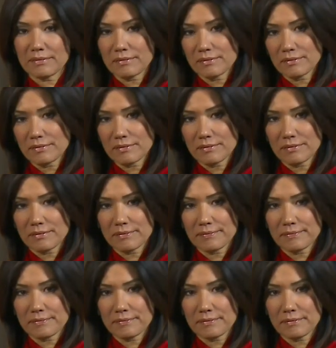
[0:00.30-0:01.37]

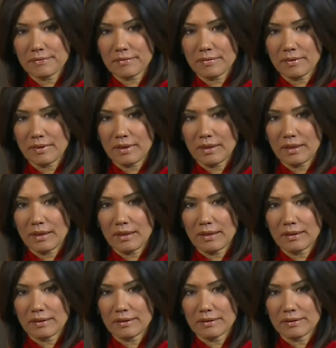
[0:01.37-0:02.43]

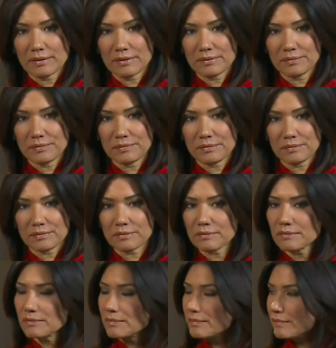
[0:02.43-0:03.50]

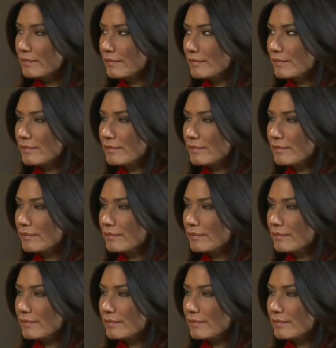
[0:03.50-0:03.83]
No words are spoken by the person on screen.